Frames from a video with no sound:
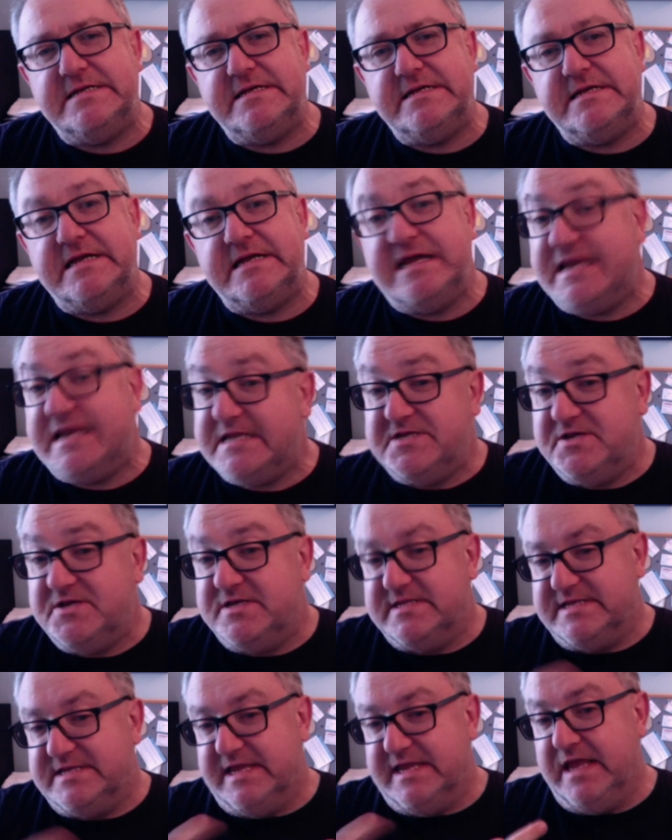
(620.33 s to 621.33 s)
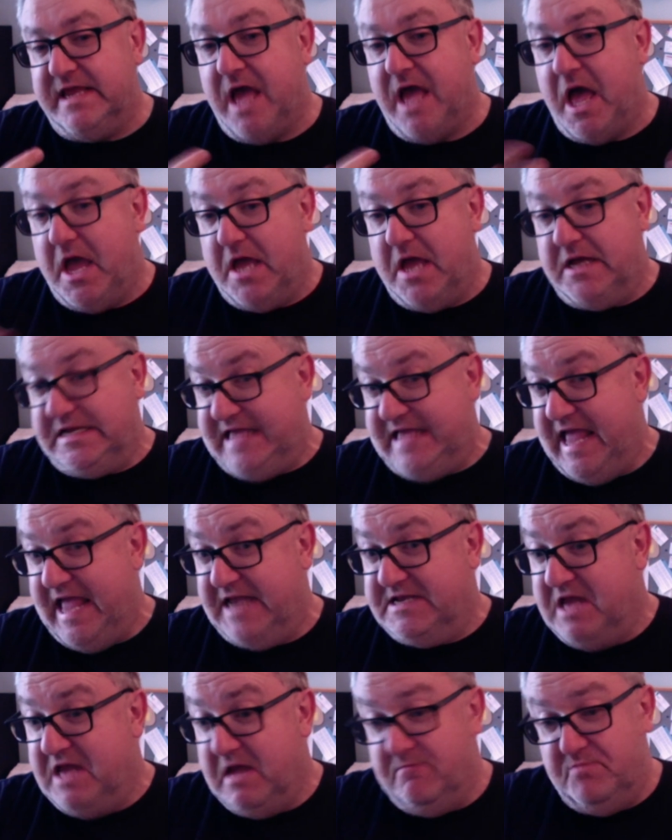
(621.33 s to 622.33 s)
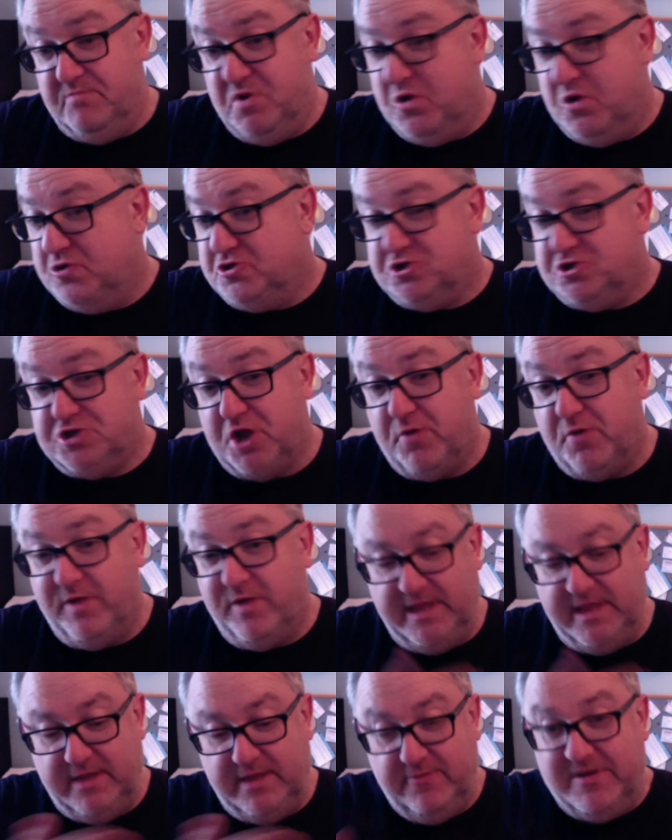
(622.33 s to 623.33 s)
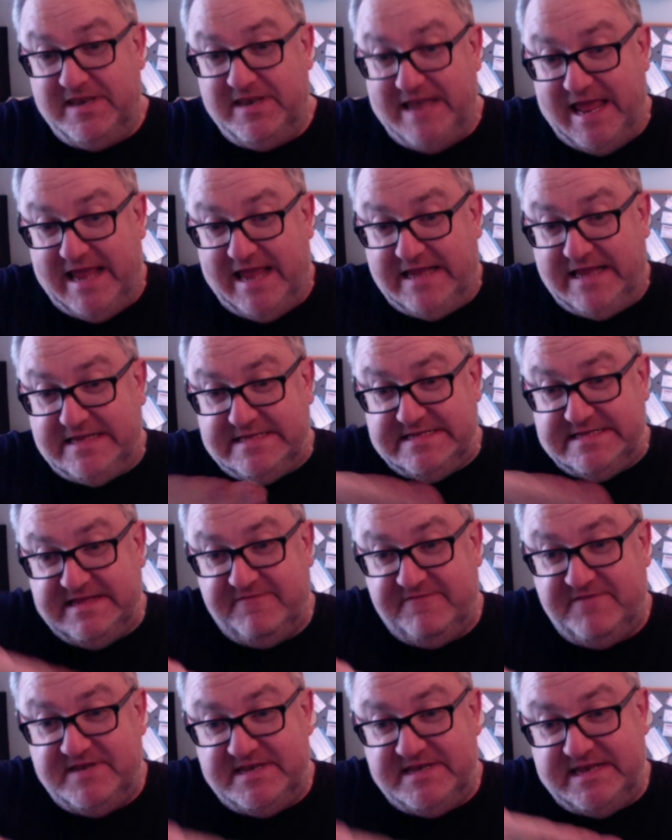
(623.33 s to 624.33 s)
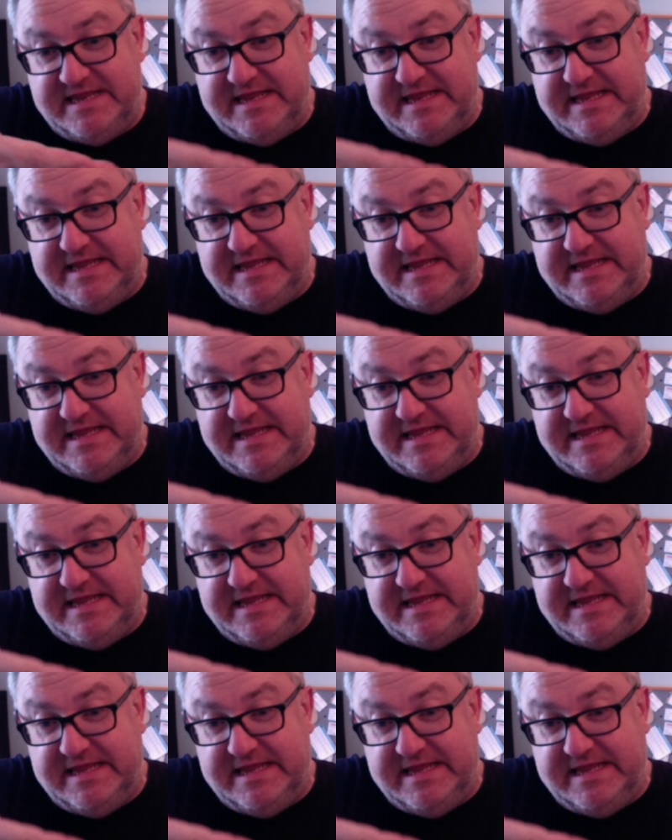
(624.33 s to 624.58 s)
And as you can see, I'm not showing you an X70.